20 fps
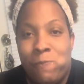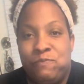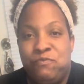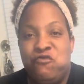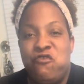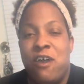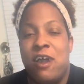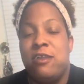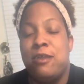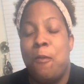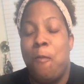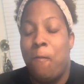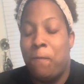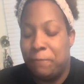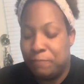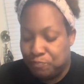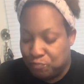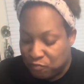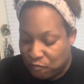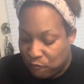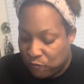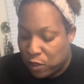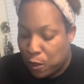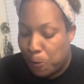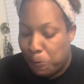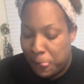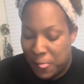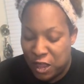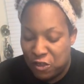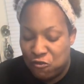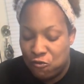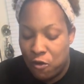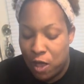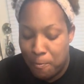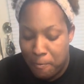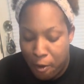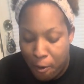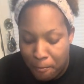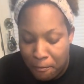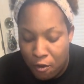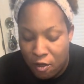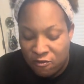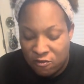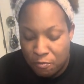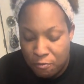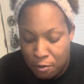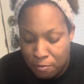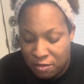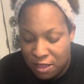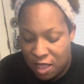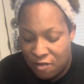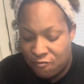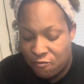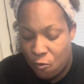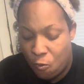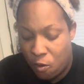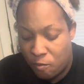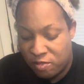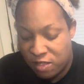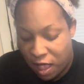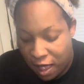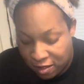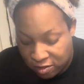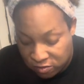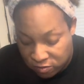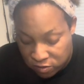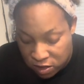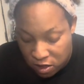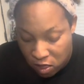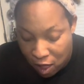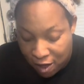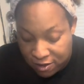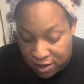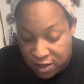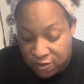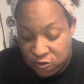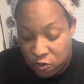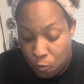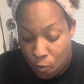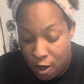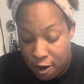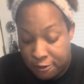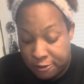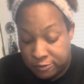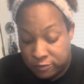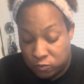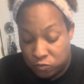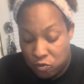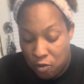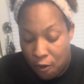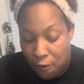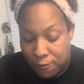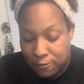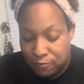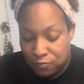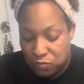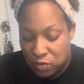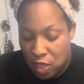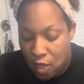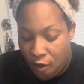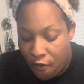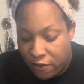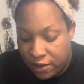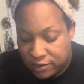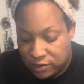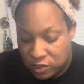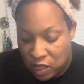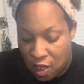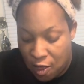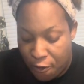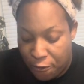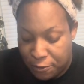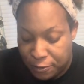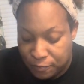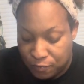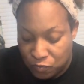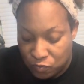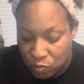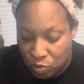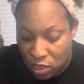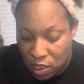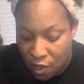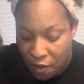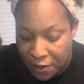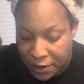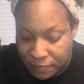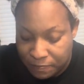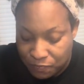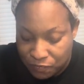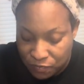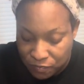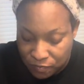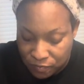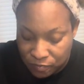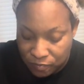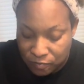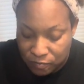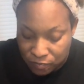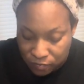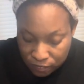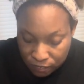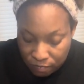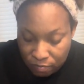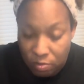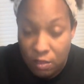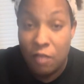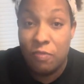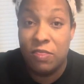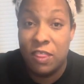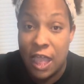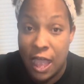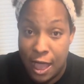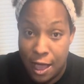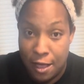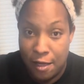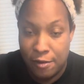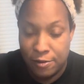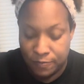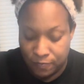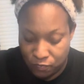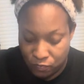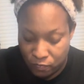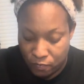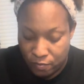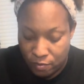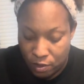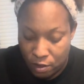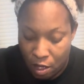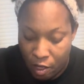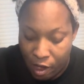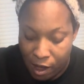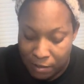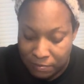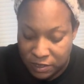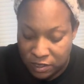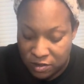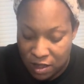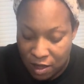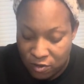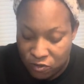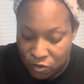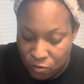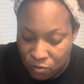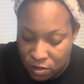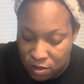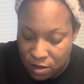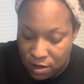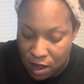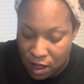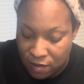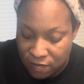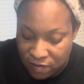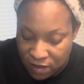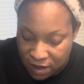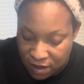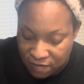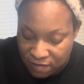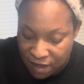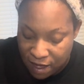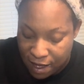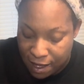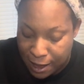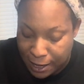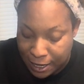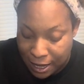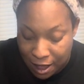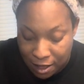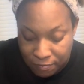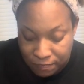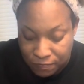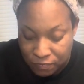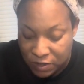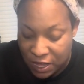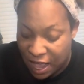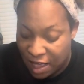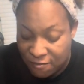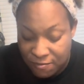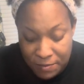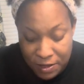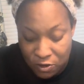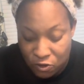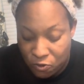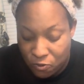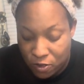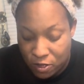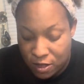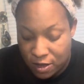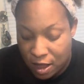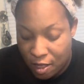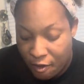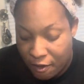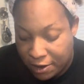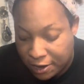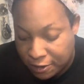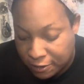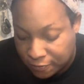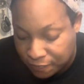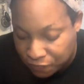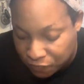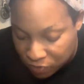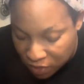trying to make sure I'm on multiple platforms. I need to work on that. Because I do good on TikTok. Haven't been doing good on here.